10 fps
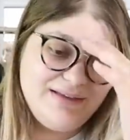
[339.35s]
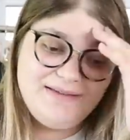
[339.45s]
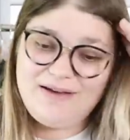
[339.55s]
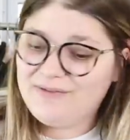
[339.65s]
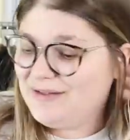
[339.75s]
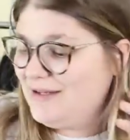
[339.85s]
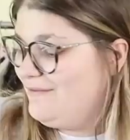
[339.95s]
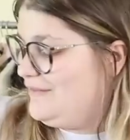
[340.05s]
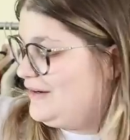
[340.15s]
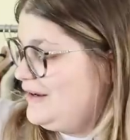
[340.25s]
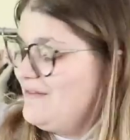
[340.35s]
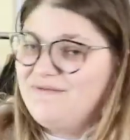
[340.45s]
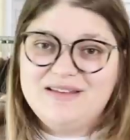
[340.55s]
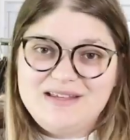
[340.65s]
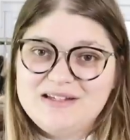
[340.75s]
It's definitely a very
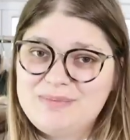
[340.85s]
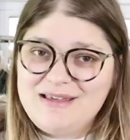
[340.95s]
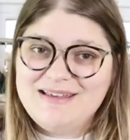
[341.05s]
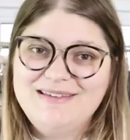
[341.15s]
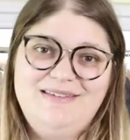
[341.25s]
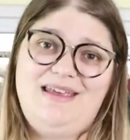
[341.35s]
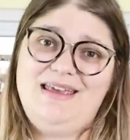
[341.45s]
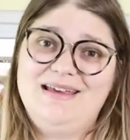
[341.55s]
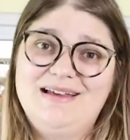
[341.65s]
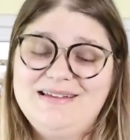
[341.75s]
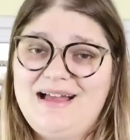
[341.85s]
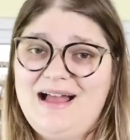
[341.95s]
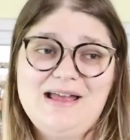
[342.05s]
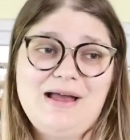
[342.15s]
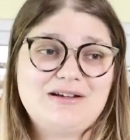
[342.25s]
vintage piece and
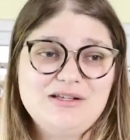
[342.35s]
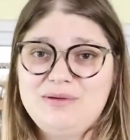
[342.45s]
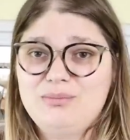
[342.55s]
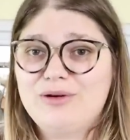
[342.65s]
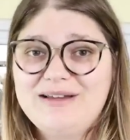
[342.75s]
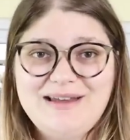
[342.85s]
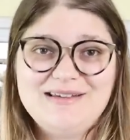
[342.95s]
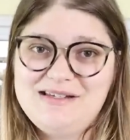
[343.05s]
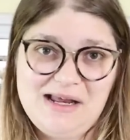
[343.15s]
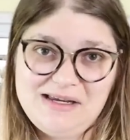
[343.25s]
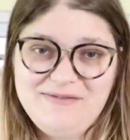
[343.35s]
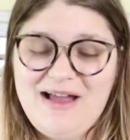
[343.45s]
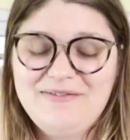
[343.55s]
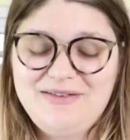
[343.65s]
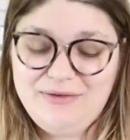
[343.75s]
I actually was born in
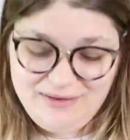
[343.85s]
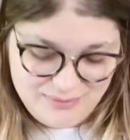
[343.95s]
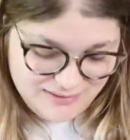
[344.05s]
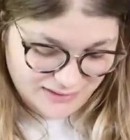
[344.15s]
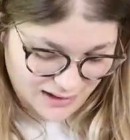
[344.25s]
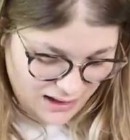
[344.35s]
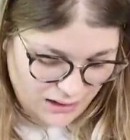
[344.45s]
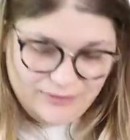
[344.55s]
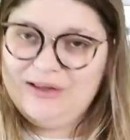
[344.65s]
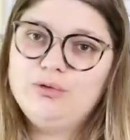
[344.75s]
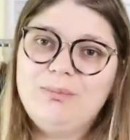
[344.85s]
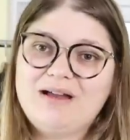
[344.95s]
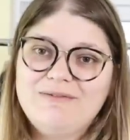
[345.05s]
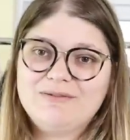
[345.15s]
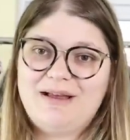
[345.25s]
1995. So this was a really cool
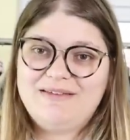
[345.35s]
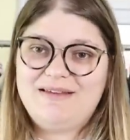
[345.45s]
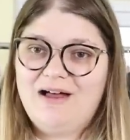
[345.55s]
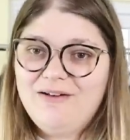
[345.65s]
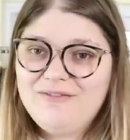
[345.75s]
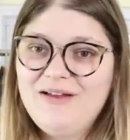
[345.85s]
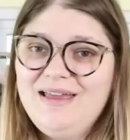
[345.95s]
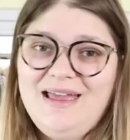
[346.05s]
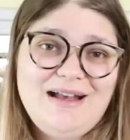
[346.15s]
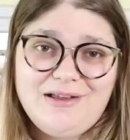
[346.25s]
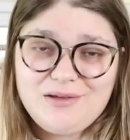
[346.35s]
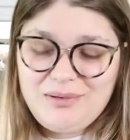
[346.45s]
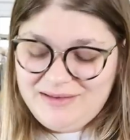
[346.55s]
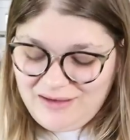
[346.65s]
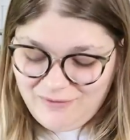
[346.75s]
pickup for myself. And I also
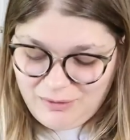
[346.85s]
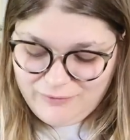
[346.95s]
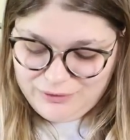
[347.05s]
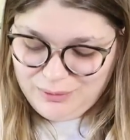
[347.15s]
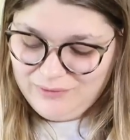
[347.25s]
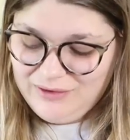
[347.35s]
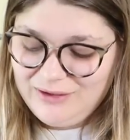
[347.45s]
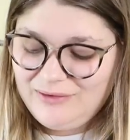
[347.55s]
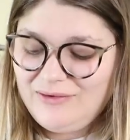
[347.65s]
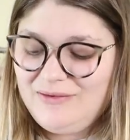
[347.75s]
played softball for 12 years.